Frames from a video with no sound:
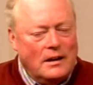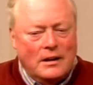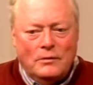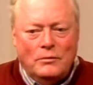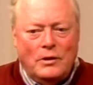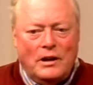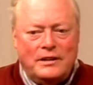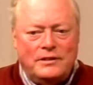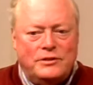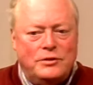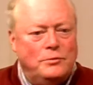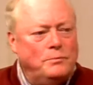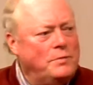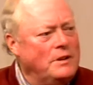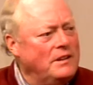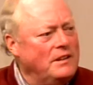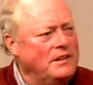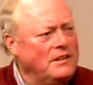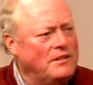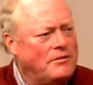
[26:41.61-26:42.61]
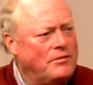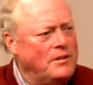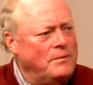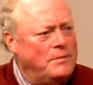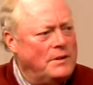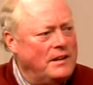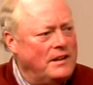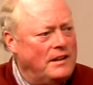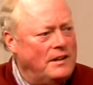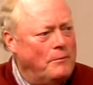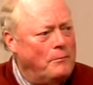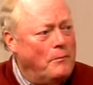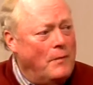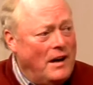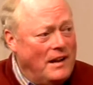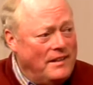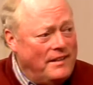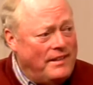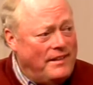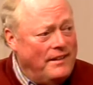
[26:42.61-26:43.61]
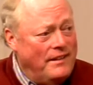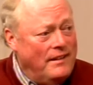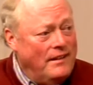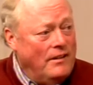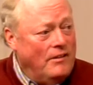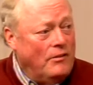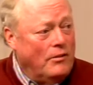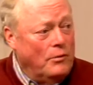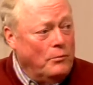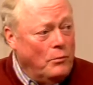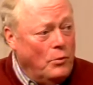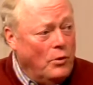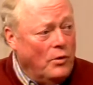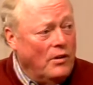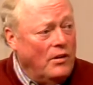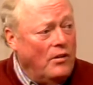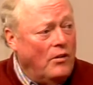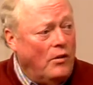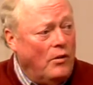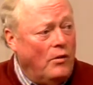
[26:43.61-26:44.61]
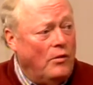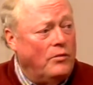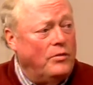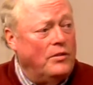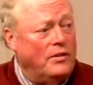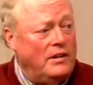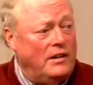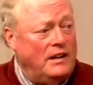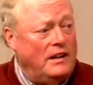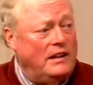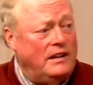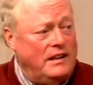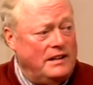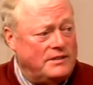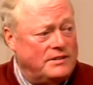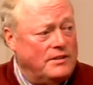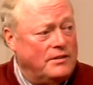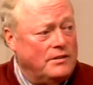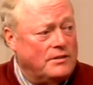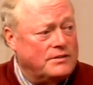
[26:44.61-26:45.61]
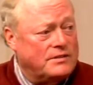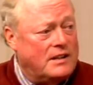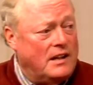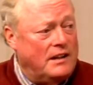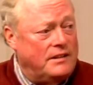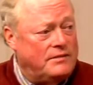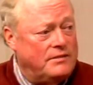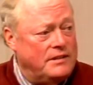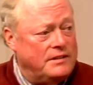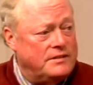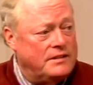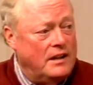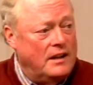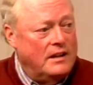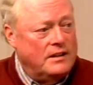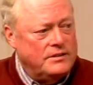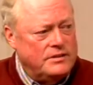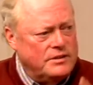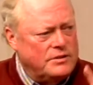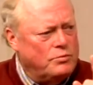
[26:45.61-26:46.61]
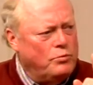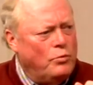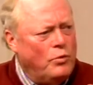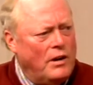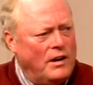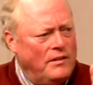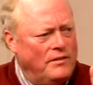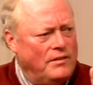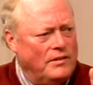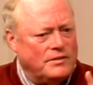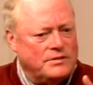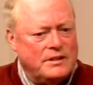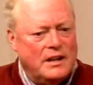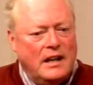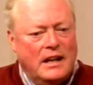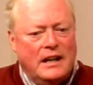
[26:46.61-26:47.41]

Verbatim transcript: what two billion, three billion a month or more over in each of those countries. Just one of those.